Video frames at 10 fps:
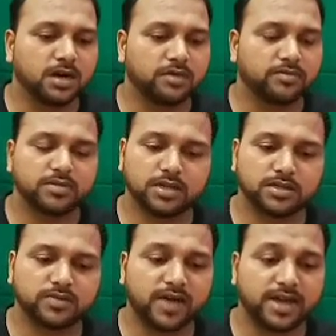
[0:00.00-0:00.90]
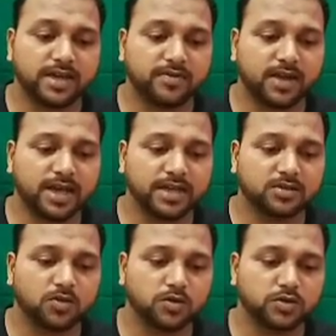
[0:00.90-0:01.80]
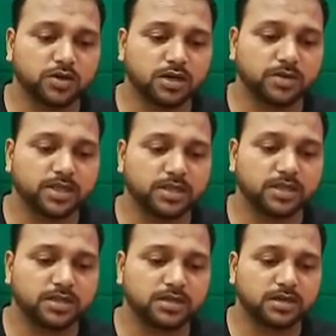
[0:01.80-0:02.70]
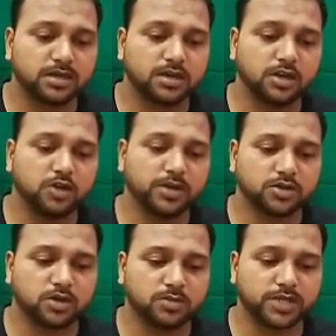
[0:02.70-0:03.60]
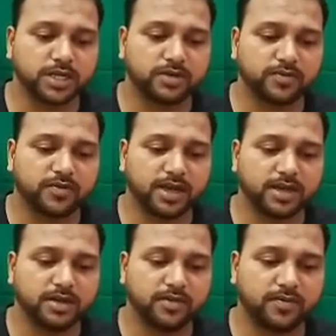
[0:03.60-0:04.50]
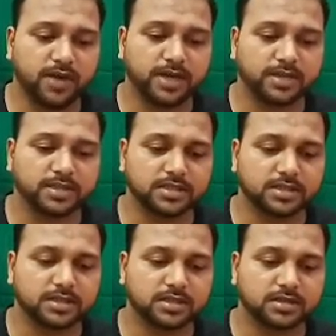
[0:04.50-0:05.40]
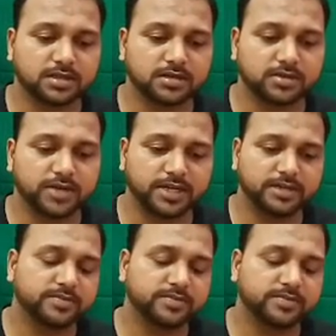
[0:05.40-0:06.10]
Yes, fireflies also come in the luminous object. Fireflies, right?